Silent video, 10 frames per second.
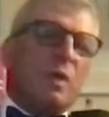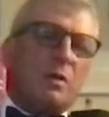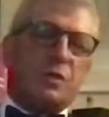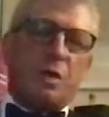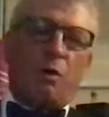
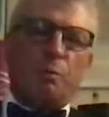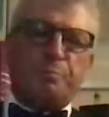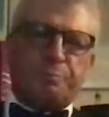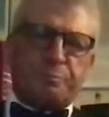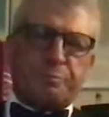So
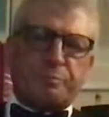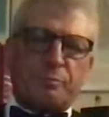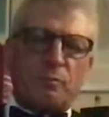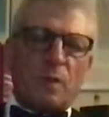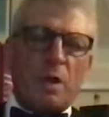
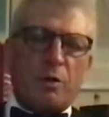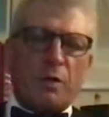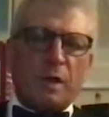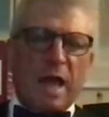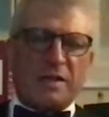I know
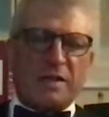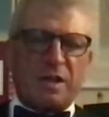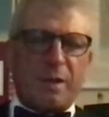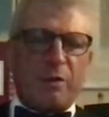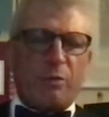the last
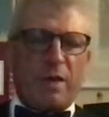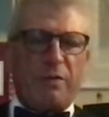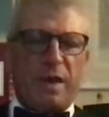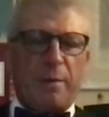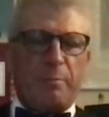time I read
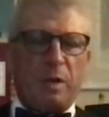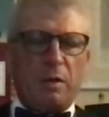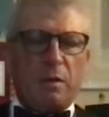them,